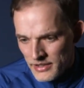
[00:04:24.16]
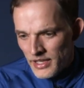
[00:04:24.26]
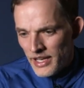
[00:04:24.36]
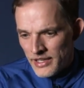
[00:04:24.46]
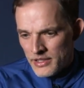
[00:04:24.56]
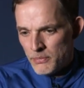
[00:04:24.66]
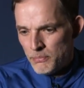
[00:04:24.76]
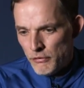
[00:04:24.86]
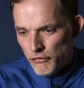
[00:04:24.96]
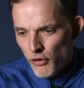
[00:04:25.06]

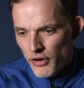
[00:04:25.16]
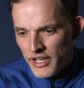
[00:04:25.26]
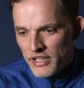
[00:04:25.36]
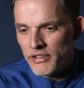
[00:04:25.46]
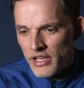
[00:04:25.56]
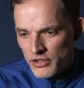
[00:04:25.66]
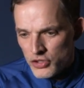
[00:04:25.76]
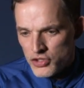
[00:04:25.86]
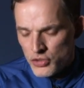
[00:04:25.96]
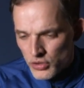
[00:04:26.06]
like before I even
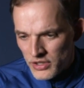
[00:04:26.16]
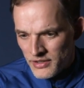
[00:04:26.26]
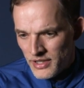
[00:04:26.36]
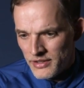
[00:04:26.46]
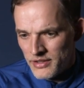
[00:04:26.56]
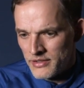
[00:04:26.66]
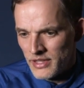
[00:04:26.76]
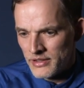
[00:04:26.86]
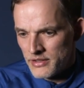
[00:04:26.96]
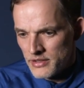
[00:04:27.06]
understood it that
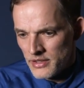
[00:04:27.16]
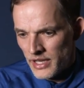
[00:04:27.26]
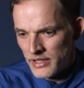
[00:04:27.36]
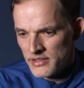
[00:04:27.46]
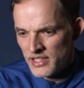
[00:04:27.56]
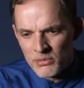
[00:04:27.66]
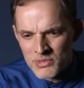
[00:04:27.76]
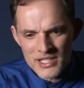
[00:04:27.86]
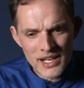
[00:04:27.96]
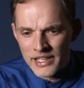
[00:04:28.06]
that like
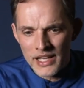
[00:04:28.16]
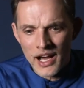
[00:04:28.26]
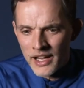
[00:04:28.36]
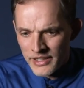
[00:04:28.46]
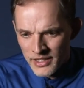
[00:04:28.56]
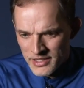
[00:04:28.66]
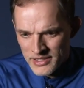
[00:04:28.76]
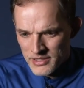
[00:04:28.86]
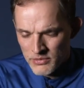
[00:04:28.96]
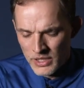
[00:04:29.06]
teams like
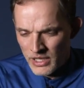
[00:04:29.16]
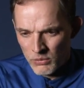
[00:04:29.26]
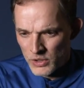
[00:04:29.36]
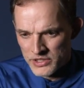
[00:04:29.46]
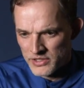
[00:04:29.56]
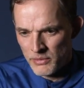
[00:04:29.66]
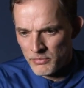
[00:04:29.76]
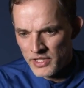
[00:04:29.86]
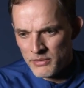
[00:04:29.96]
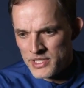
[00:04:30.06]
Ajax when I watched
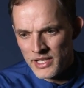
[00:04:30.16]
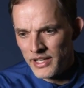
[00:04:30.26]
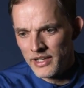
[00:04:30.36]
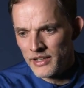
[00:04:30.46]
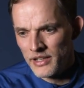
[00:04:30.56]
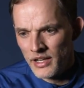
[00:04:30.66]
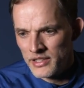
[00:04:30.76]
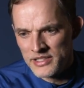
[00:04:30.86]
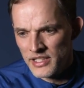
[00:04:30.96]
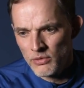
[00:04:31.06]
them teams like
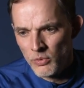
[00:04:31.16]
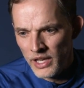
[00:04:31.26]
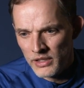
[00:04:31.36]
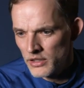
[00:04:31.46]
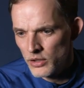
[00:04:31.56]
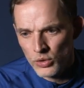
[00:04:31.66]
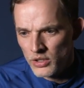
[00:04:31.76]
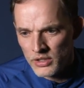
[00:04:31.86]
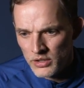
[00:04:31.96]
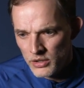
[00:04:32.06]
Arsene Wenger, uh,
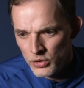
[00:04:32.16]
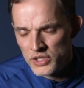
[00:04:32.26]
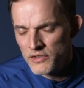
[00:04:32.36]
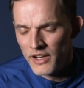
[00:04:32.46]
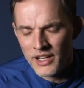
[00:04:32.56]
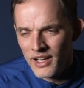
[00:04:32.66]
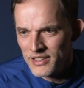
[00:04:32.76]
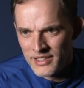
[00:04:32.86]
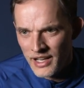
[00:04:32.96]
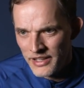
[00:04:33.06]
uh Louis van
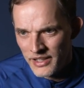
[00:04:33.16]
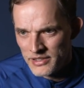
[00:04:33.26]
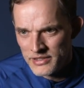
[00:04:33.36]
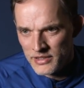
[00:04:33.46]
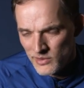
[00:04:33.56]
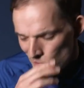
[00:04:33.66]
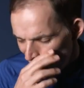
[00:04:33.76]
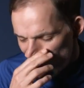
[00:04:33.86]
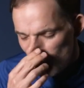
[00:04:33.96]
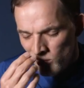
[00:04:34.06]
Gaal's Ajax,
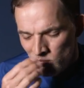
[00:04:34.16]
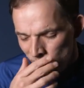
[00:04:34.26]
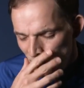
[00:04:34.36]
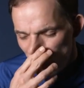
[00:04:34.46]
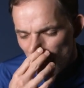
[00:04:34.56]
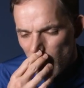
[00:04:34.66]
um,